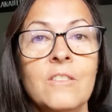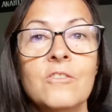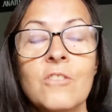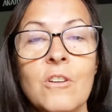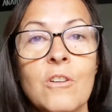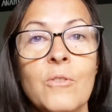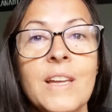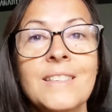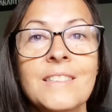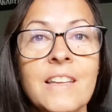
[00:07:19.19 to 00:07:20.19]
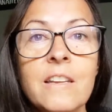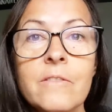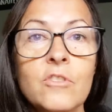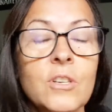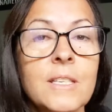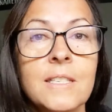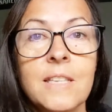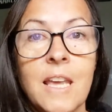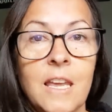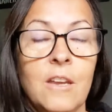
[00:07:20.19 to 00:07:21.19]
So instead of just
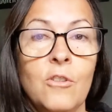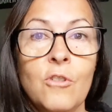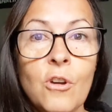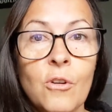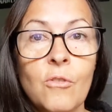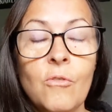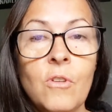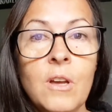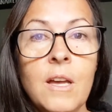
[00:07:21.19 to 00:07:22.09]
saying no